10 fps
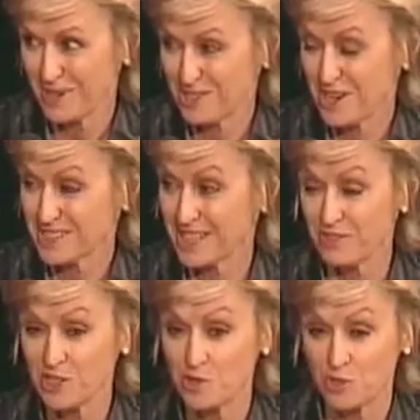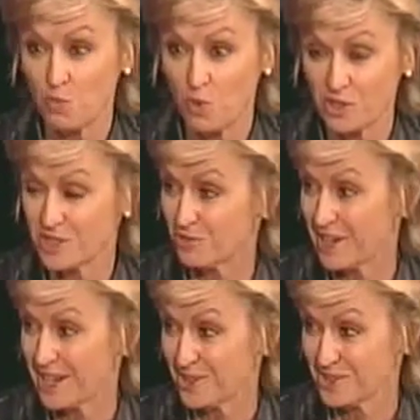my tracks, leaving you to wander
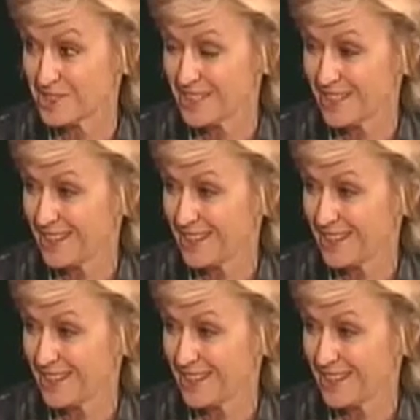around